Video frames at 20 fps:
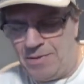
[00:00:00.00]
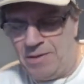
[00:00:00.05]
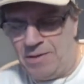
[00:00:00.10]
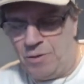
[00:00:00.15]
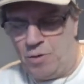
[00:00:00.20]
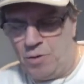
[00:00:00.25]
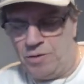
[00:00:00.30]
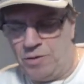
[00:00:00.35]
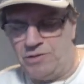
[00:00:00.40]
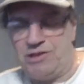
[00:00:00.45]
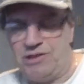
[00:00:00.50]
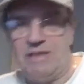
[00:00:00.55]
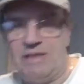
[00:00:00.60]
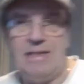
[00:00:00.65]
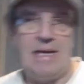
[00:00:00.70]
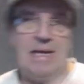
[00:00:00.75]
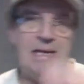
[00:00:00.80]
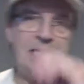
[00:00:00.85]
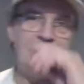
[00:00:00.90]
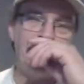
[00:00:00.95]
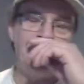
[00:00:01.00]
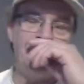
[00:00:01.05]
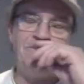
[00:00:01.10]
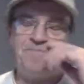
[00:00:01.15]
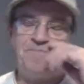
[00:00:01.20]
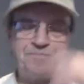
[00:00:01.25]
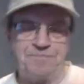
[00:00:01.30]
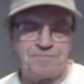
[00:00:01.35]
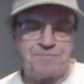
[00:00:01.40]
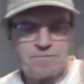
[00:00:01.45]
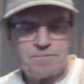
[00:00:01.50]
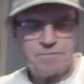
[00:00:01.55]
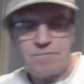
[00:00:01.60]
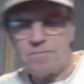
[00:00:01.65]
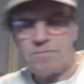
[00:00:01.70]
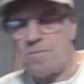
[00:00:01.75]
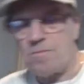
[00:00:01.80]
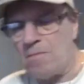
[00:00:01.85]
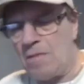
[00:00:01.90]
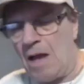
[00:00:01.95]
and orange. And
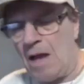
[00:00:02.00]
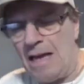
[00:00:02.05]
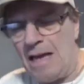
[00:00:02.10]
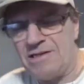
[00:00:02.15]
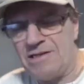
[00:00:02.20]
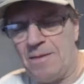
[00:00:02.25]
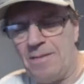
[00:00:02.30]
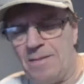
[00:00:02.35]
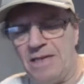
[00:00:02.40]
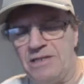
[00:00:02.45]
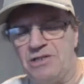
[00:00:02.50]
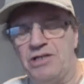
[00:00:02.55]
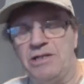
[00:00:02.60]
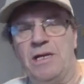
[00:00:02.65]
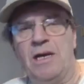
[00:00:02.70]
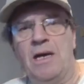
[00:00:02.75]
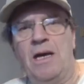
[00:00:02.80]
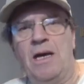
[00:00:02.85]
as I mentioned,